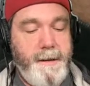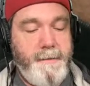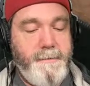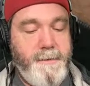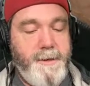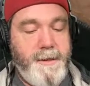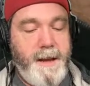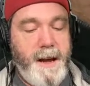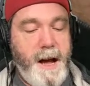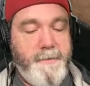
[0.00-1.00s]
just
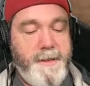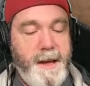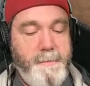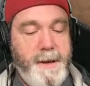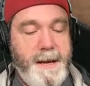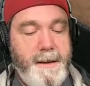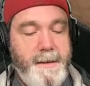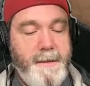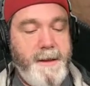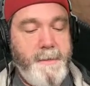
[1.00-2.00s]
the offset bit
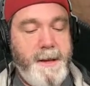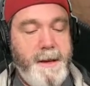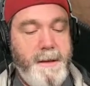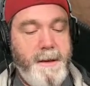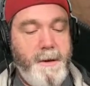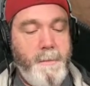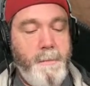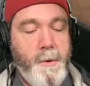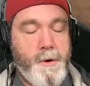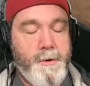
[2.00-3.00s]
and some of the,
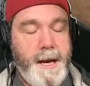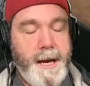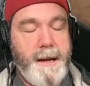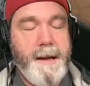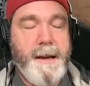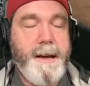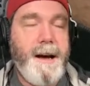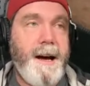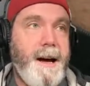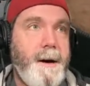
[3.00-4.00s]
bordering
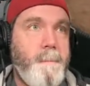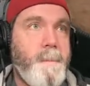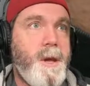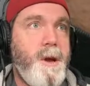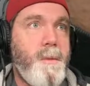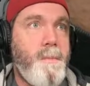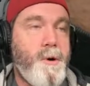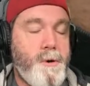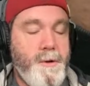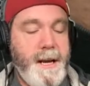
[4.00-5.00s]

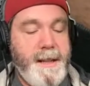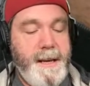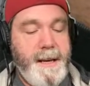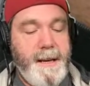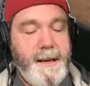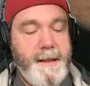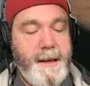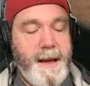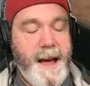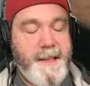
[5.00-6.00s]

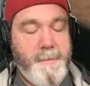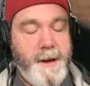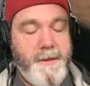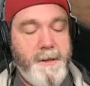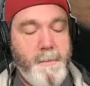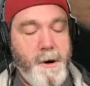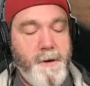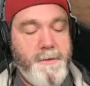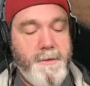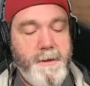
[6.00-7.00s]
the aspects of the
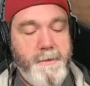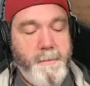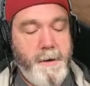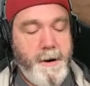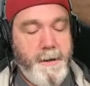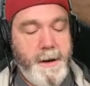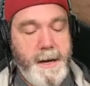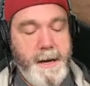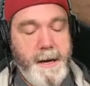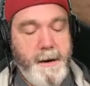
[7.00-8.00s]
margins of the bar
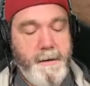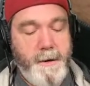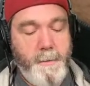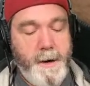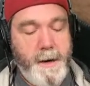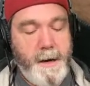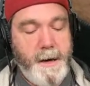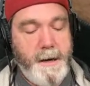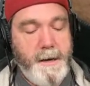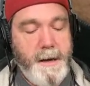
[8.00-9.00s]
line here and
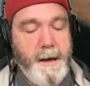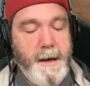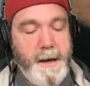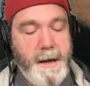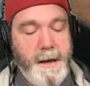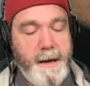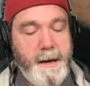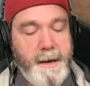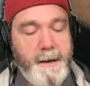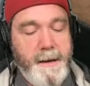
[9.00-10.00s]
whatnot. I